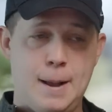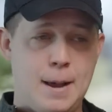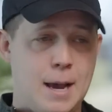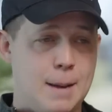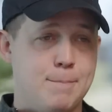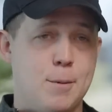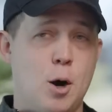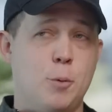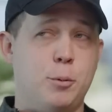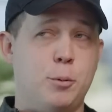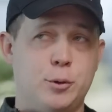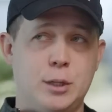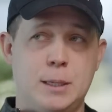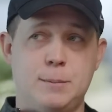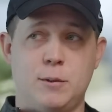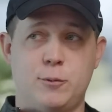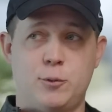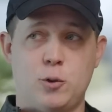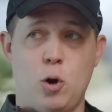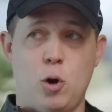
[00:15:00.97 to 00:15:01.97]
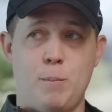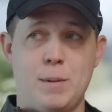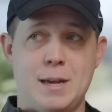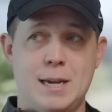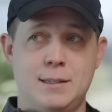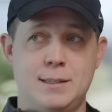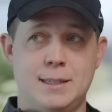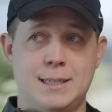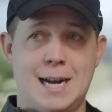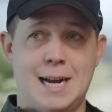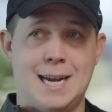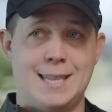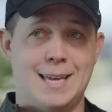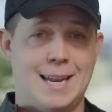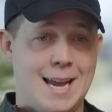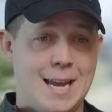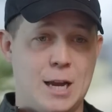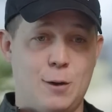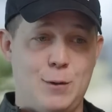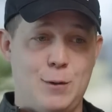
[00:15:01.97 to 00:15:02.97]
and multiple teams have told me he's a guy
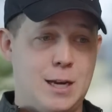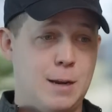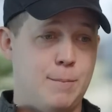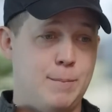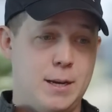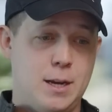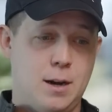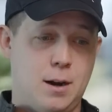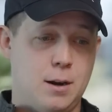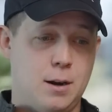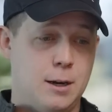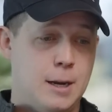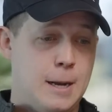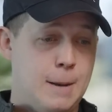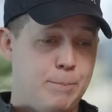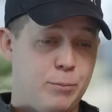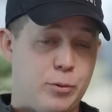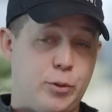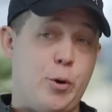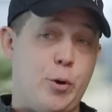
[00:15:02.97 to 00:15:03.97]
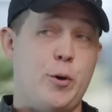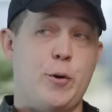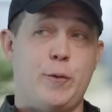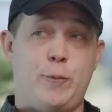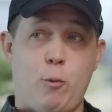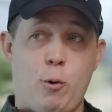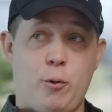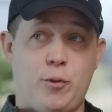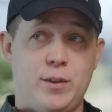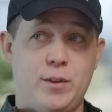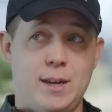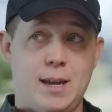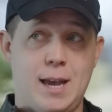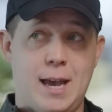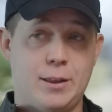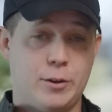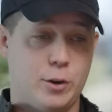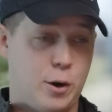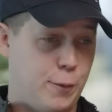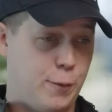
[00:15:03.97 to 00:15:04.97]
that, hey, if he can be our third or fourth D
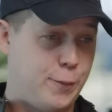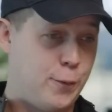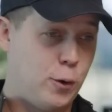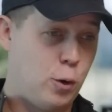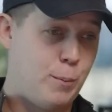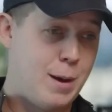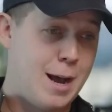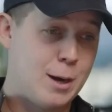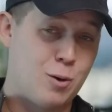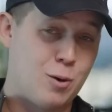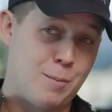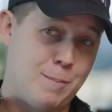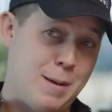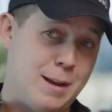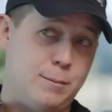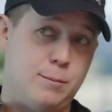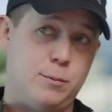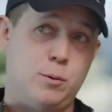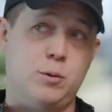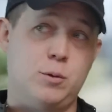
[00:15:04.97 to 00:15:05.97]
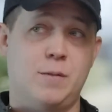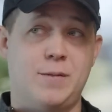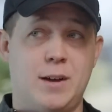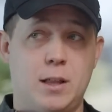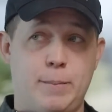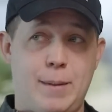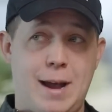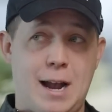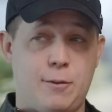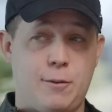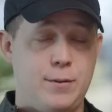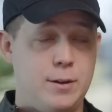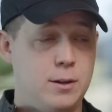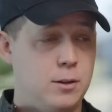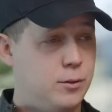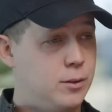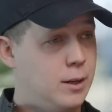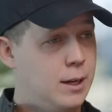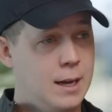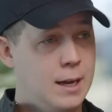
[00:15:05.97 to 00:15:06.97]
end and our fullback who can make use of out of the
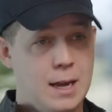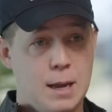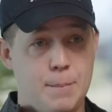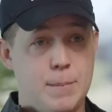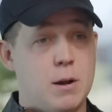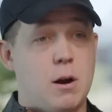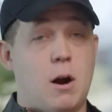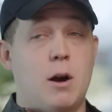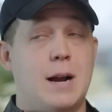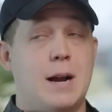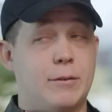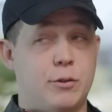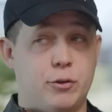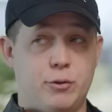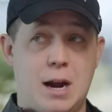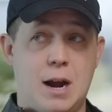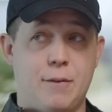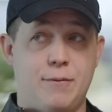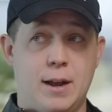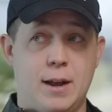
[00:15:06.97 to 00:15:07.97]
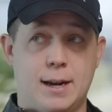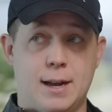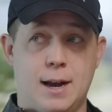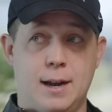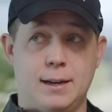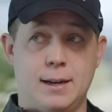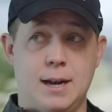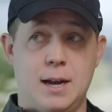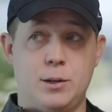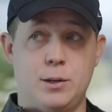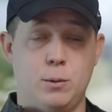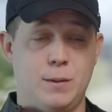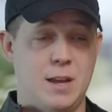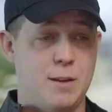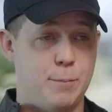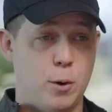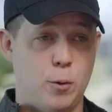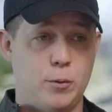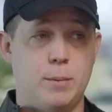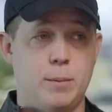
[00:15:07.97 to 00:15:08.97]
backfield, it'd be hard not to draft that kind of guy, too. And
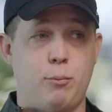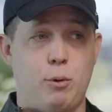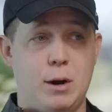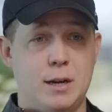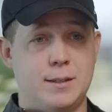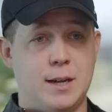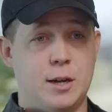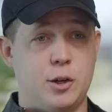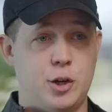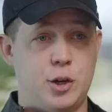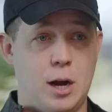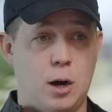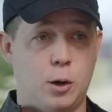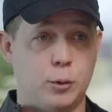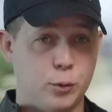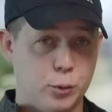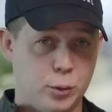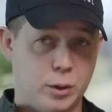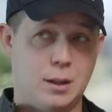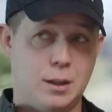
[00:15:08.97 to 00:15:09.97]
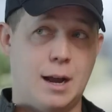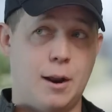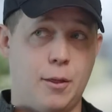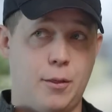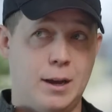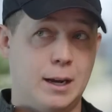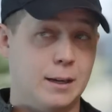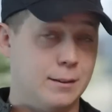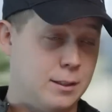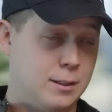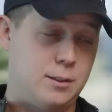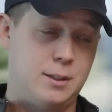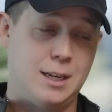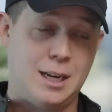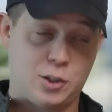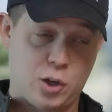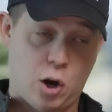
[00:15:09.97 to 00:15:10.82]
they both embrace that challenge doing a lot of things. It's